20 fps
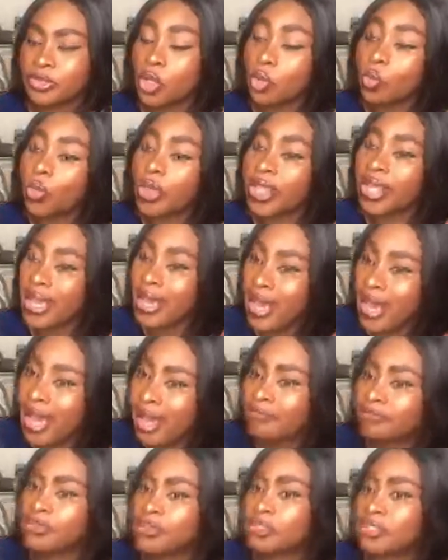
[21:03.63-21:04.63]
we
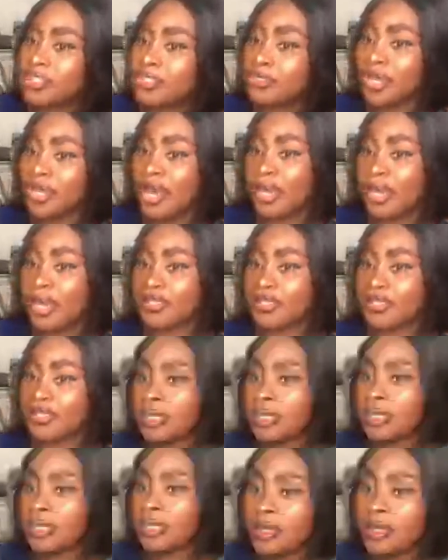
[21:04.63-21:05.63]
have to start
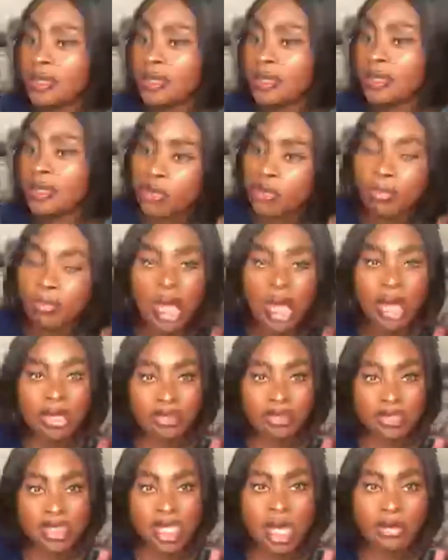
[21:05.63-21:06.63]
from
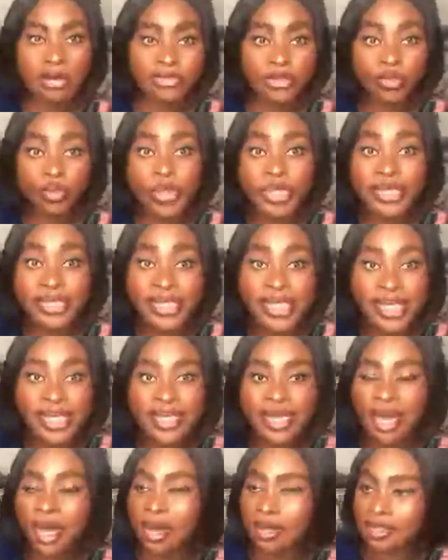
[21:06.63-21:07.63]
ourselves, within
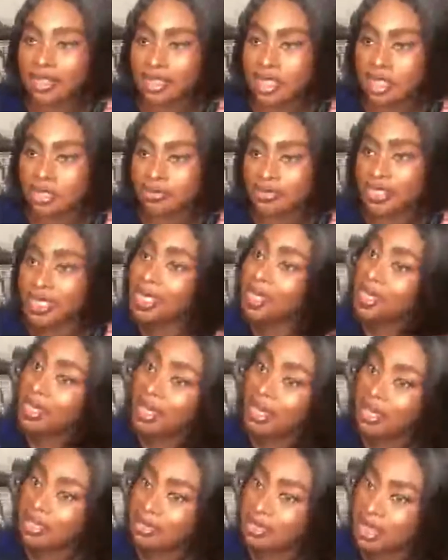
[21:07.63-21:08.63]
ourselves,
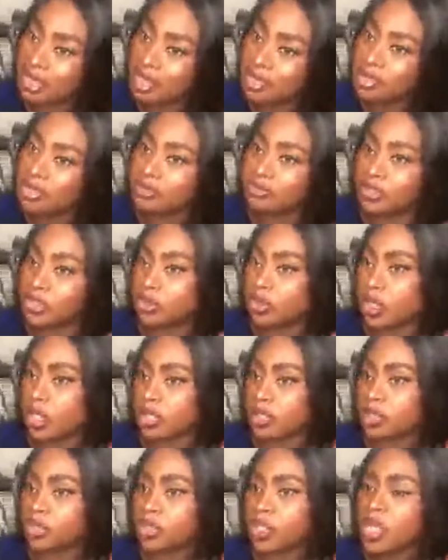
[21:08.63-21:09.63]
as
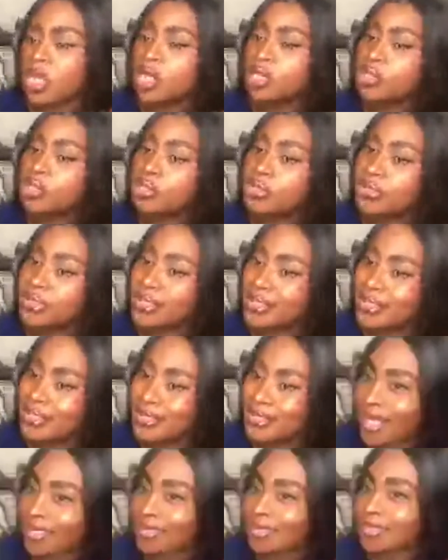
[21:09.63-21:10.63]
individuals, to
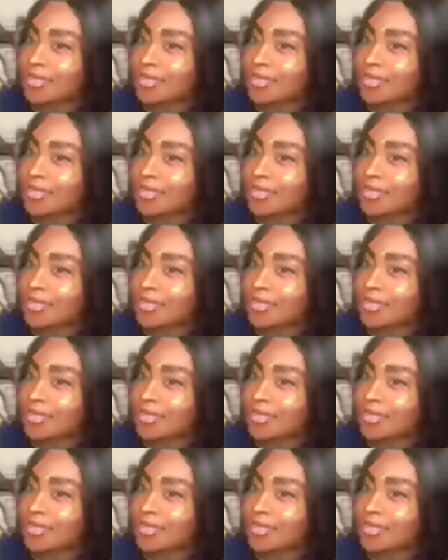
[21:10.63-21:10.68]
start